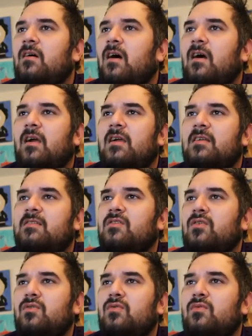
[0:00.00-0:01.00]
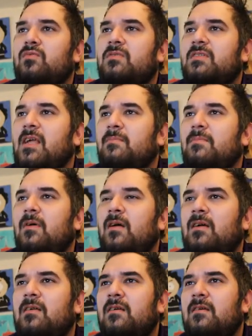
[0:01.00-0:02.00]
All right, so
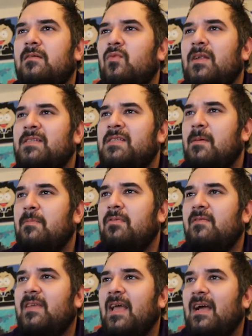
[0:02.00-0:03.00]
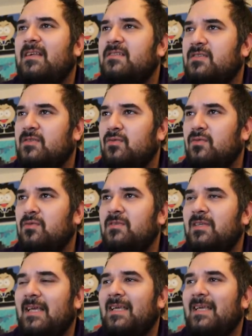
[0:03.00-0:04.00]
when a sample of gas is cooled,
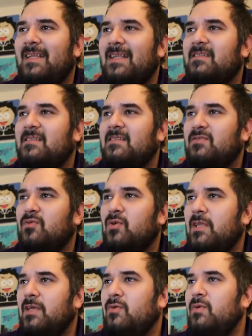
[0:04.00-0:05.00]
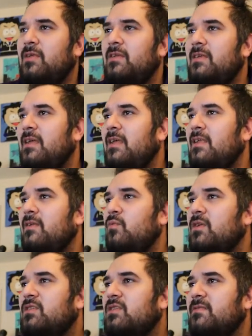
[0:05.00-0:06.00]
it condenses into a liquid. In
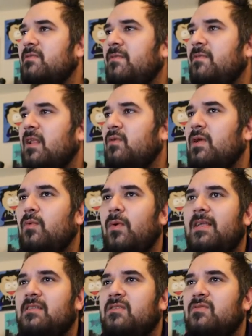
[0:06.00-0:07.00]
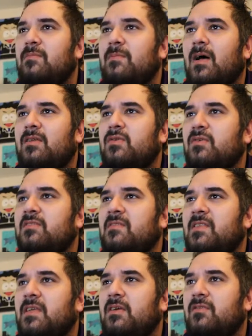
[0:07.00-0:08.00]
which of the following ways do the molecules
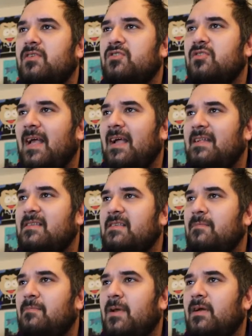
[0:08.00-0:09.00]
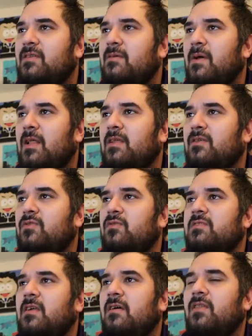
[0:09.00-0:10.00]
of the original gas compare to the
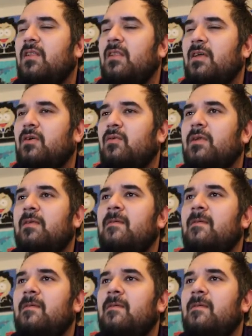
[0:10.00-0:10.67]
molecules of the liquid?